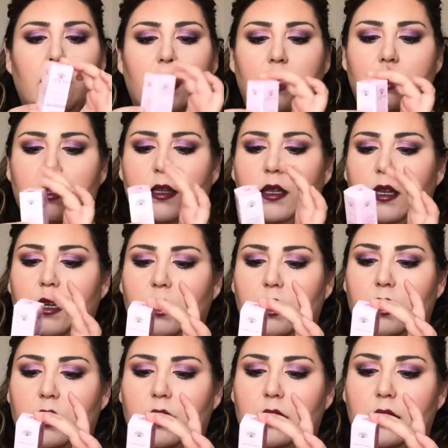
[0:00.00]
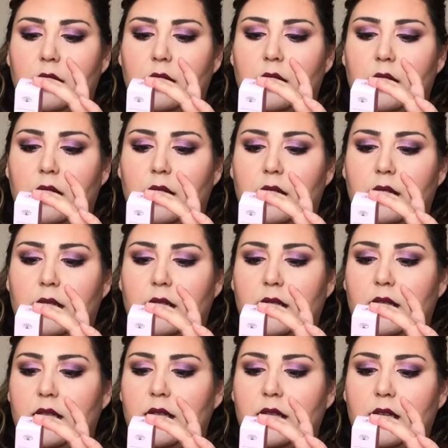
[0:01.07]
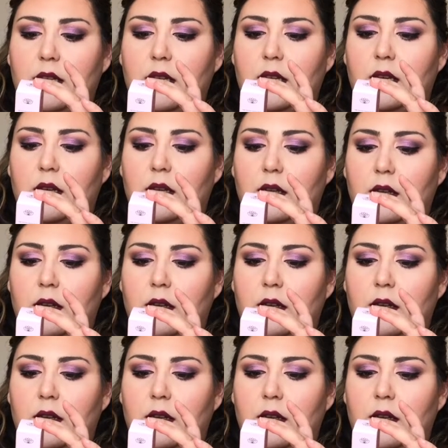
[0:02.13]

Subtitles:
It's a DC